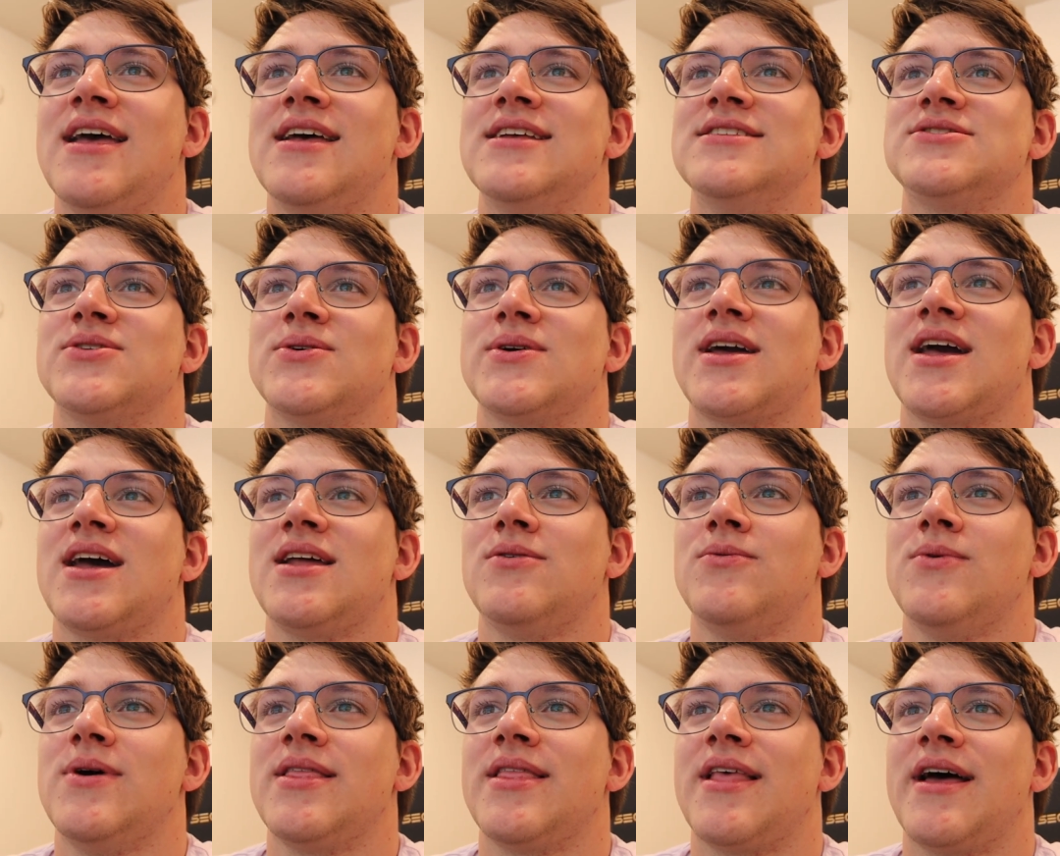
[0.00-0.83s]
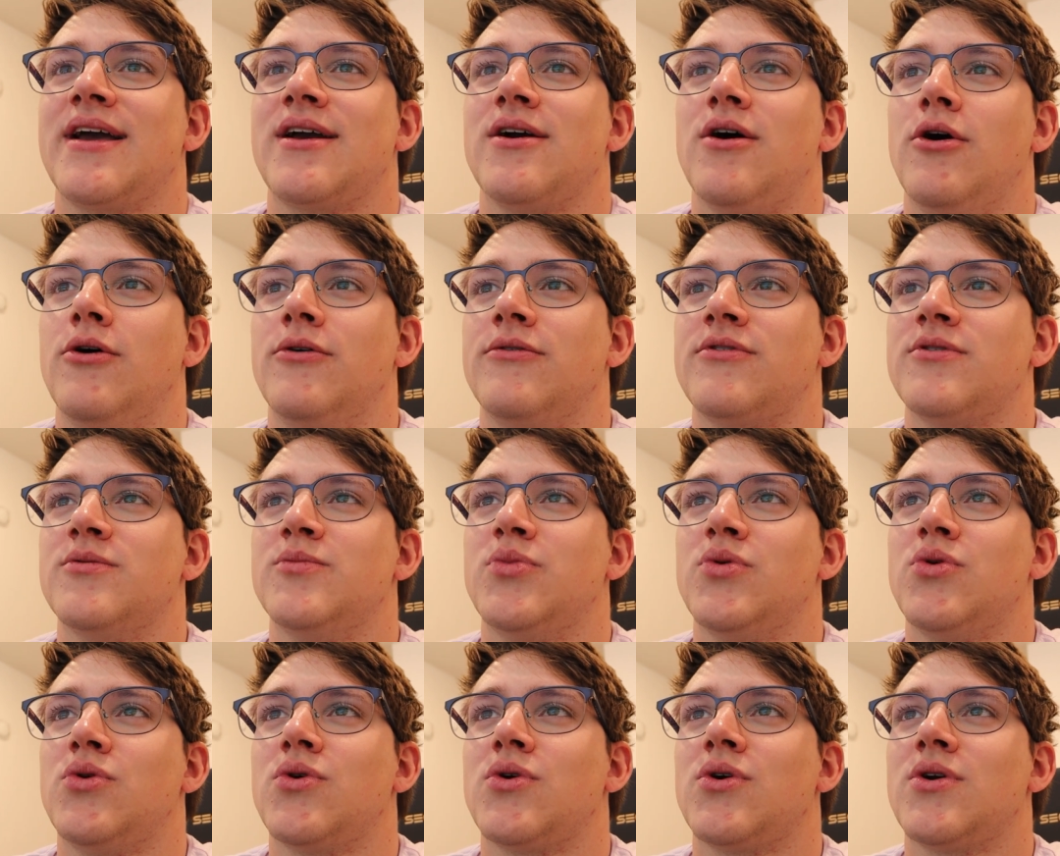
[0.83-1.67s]
So I kind of went like
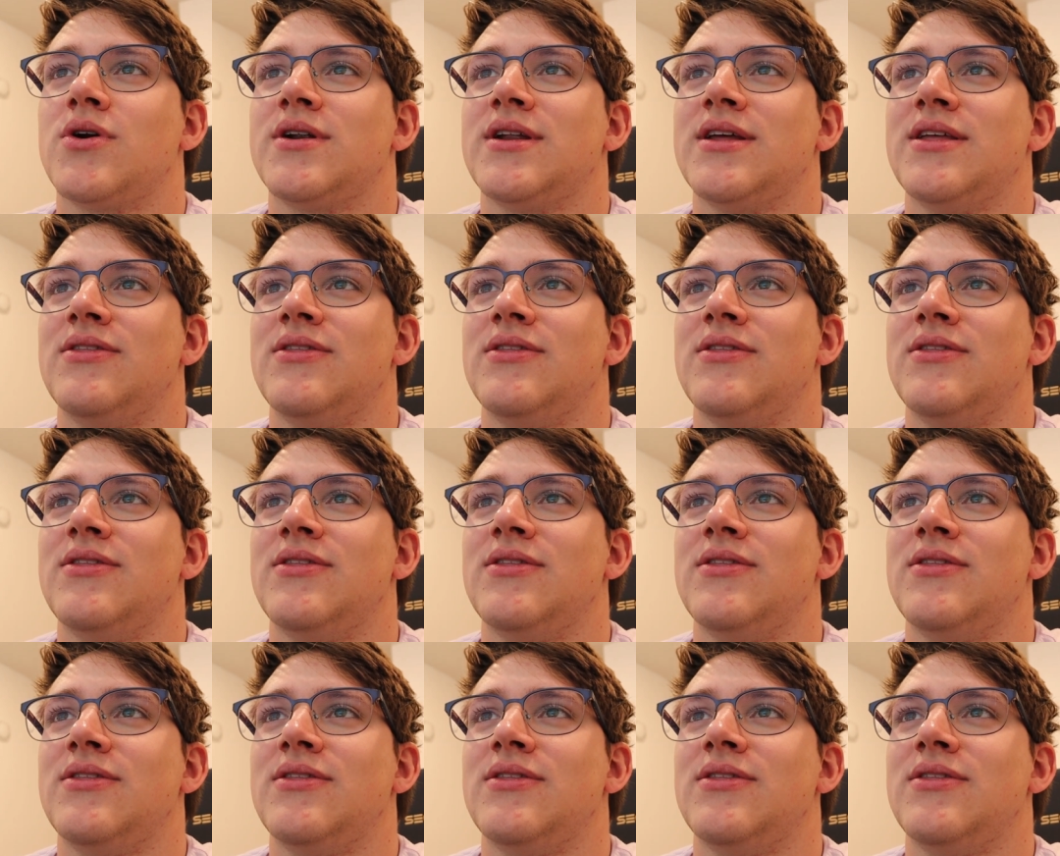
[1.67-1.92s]
overboard,